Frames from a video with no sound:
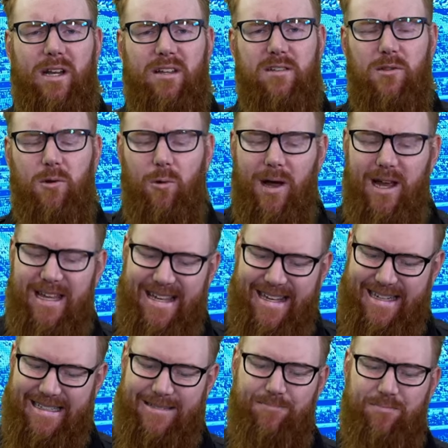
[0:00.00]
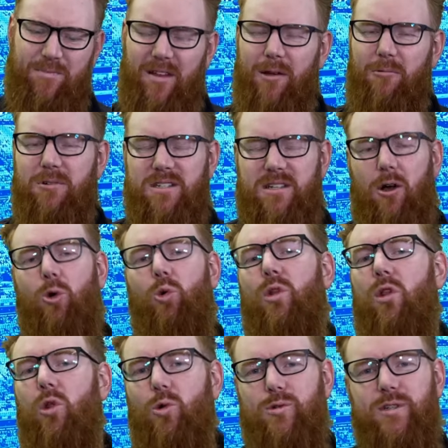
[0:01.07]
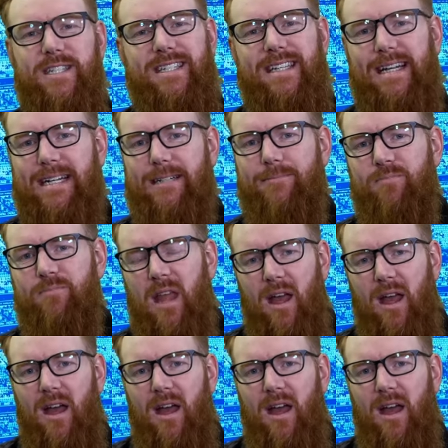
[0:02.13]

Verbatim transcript: of the week. I think we'll just go with losers today. Yeah.